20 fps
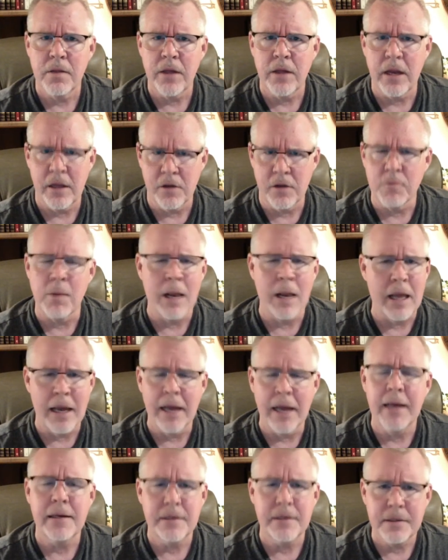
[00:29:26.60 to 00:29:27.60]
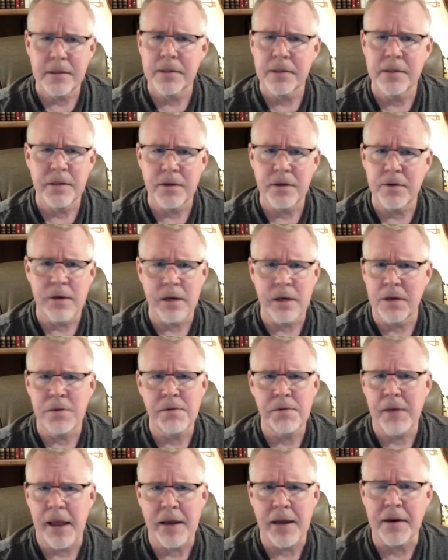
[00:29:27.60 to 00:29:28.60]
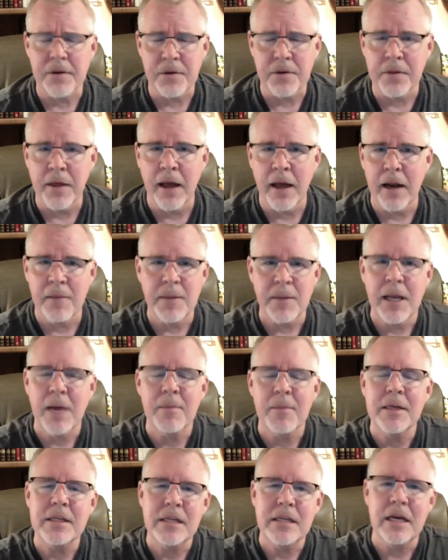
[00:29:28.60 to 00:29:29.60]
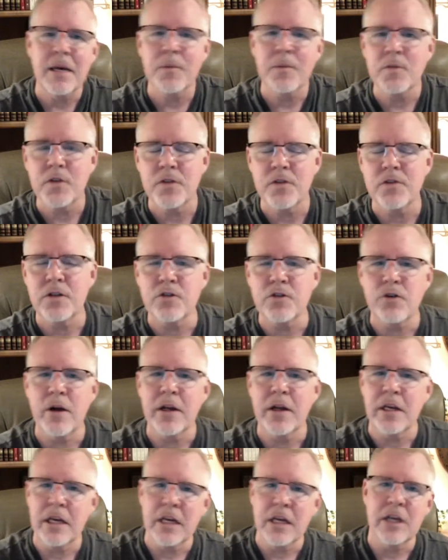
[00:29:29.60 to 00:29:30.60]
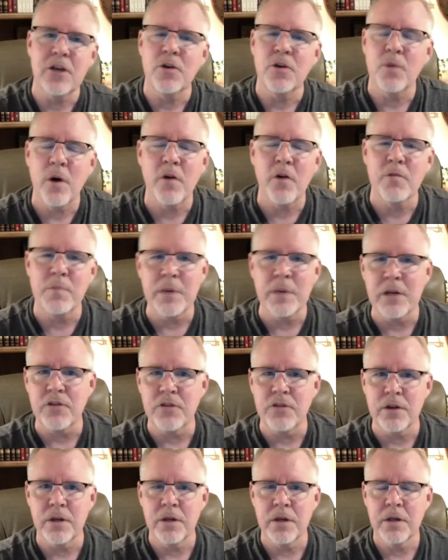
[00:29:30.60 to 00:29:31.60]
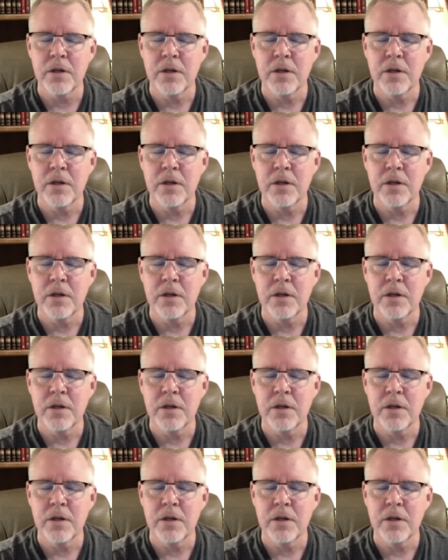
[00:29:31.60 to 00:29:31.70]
is blind. You can't do that. I mean, how many times does he try to get you off mission?